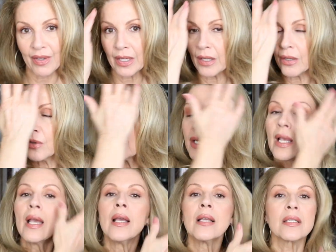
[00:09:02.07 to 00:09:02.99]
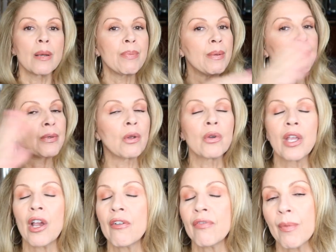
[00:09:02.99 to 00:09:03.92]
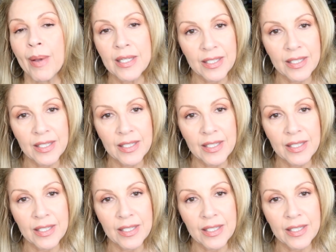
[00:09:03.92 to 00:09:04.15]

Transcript: videos. Some people don't care for my